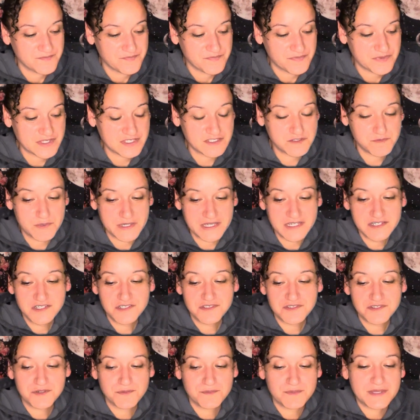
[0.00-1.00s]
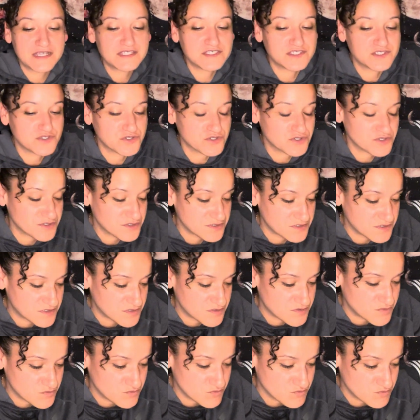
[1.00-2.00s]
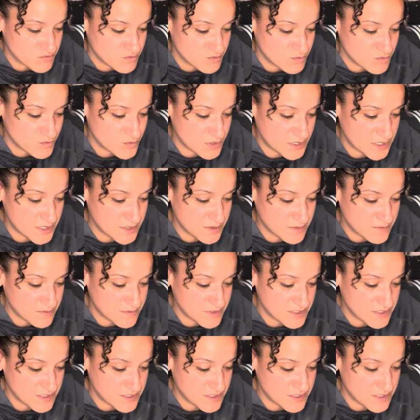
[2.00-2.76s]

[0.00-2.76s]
Because pages are messengers, right?